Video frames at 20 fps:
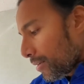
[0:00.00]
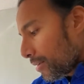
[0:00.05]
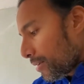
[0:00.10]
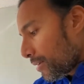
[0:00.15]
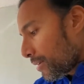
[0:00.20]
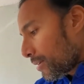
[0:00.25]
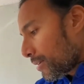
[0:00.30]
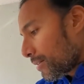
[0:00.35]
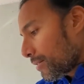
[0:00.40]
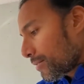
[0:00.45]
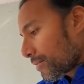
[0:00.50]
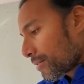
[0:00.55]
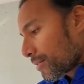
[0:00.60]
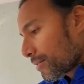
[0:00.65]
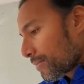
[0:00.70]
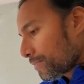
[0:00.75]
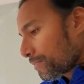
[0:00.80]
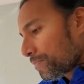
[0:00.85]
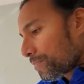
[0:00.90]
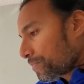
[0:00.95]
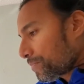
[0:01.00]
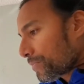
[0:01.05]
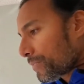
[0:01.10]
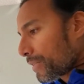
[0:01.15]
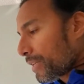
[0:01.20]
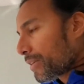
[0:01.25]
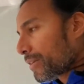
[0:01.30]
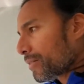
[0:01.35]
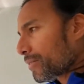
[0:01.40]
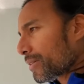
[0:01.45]
And
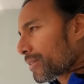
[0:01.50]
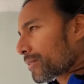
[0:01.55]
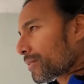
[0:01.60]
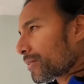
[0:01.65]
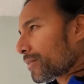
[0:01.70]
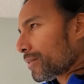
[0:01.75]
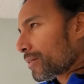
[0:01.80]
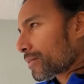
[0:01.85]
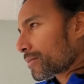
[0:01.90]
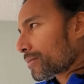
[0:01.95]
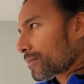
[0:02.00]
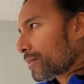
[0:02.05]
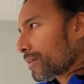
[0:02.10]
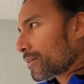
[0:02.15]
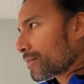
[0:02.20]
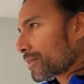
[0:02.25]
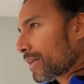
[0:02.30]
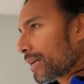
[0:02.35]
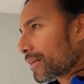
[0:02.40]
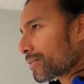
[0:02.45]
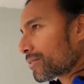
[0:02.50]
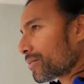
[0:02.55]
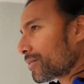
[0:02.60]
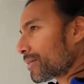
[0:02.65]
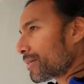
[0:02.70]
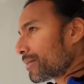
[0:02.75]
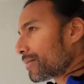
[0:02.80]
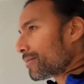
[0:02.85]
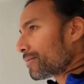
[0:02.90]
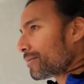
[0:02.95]
it's
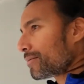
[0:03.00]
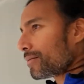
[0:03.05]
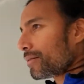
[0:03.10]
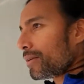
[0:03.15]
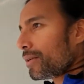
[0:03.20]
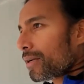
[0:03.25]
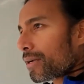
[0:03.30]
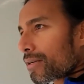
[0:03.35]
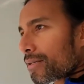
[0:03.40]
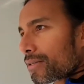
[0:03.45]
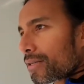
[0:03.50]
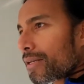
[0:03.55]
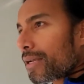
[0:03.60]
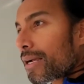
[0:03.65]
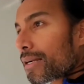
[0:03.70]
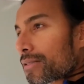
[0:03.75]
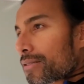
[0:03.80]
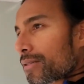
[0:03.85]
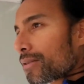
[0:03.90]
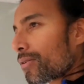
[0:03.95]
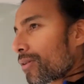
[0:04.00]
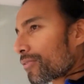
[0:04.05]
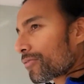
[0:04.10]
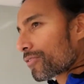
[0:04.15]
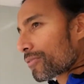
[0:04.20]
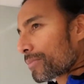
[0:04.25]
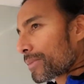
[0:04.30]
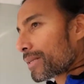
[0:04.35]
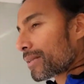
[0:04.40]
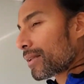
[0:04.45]
actually he actually
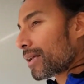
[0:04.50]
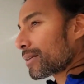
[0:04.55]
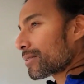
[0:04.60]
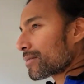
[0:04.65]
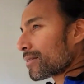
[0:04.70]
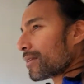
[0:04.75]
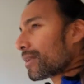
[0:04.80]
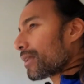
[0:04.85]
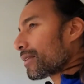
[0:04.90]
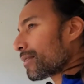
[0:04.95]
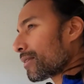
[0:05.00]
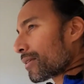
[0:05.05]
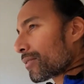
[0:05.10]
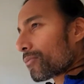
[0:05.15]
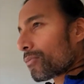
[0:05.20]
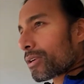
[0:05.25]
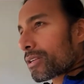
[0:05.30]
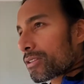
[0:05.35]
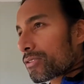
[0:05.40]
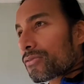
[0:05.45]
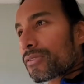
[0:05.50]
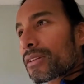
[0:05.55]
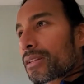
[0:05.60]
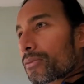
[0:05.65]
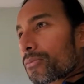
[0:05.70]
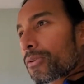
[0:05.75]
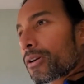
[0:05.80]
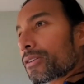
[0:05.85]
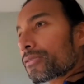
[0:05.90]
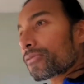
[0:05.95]
offered me less than I think what it's really
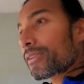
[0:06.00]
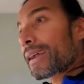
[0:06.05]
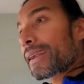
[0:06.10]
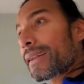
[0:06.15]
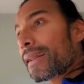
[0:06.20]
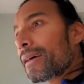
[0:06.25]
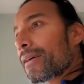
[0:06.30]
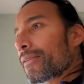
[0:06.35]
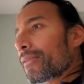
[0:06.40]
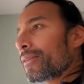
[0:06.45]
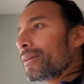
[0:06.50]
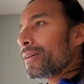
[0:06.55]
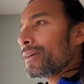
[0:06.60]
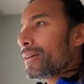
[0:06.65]
worth right now.